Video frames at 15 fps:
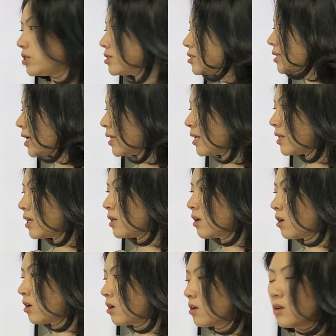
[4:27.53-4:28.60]
is stated in
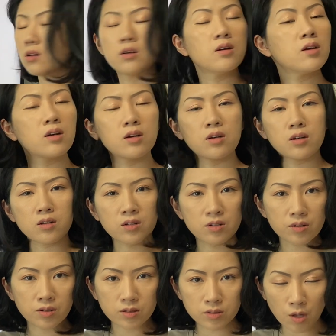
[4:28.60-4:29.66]
a
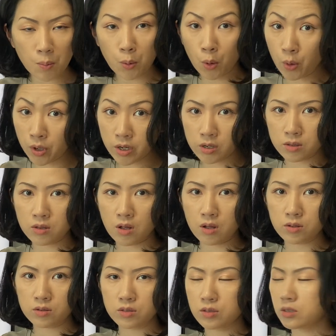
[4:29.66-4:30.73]
subordinate
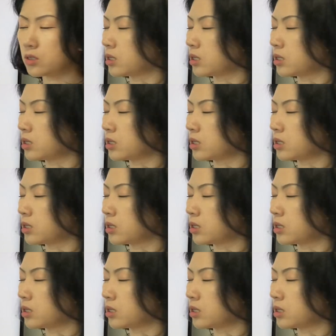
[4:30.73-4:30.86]
clause.